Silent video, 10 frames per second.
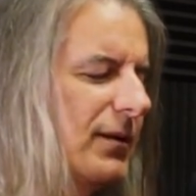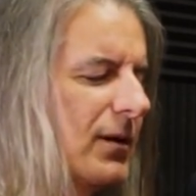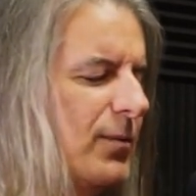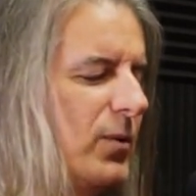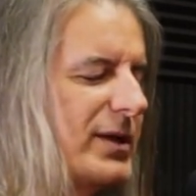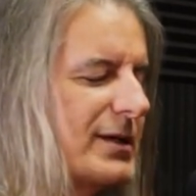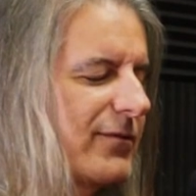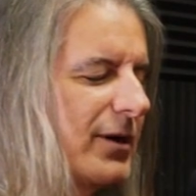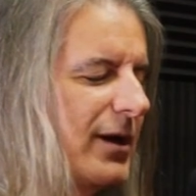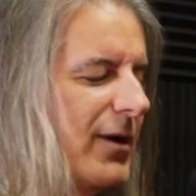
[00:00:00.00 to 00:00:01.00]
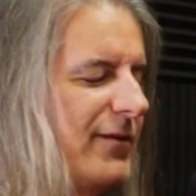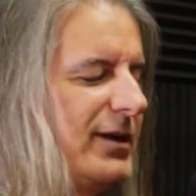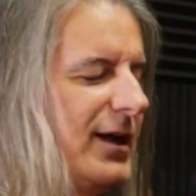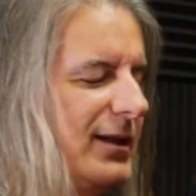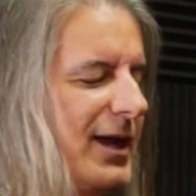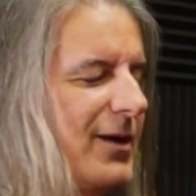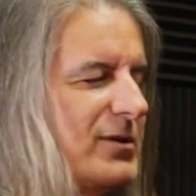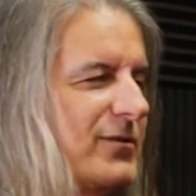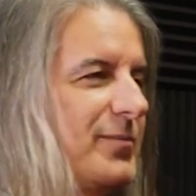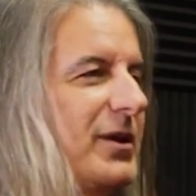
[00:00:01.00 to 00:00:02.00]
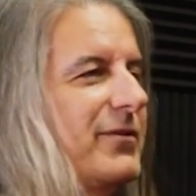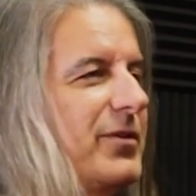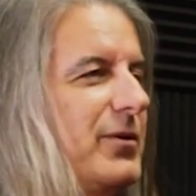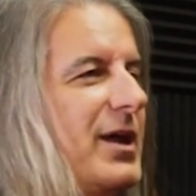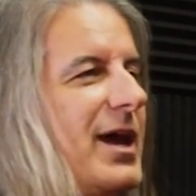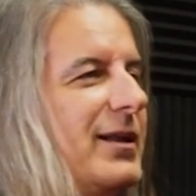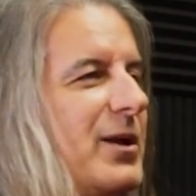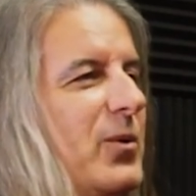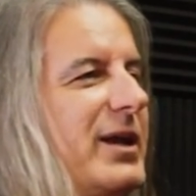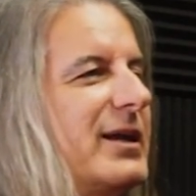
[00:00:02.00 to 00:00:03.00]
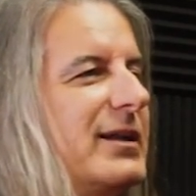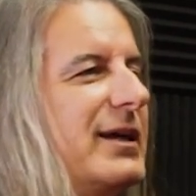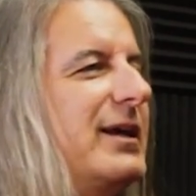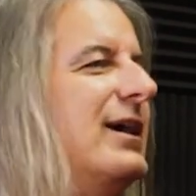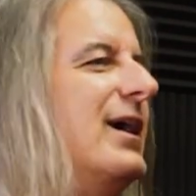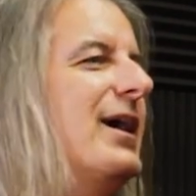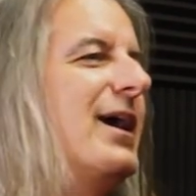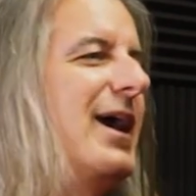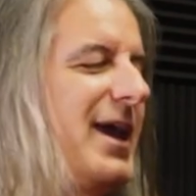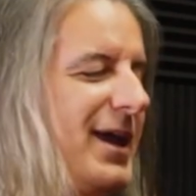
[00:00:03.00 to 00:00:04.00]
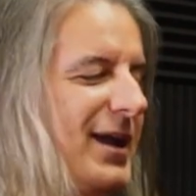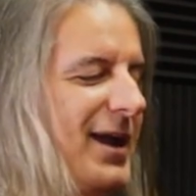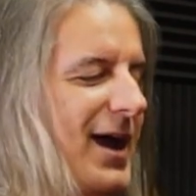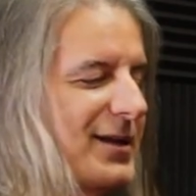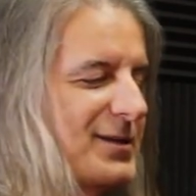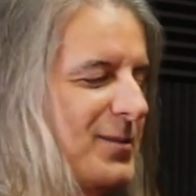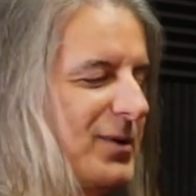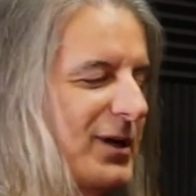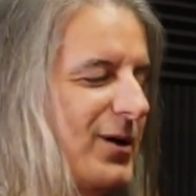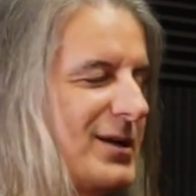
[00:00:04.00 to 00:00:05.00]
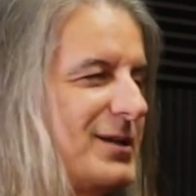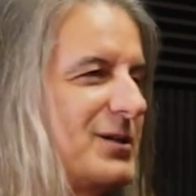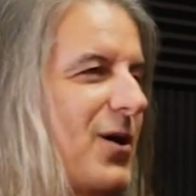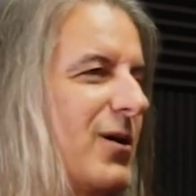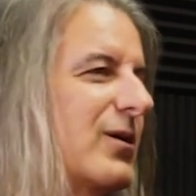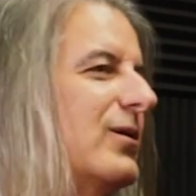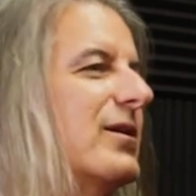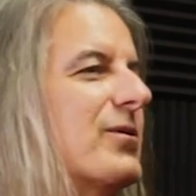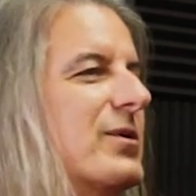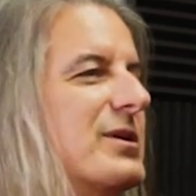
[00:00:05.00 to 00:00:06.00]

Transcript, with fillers: a couple weeks after I arrived in LA, I was flipping through the LA Weekly, and I stumbled across this article that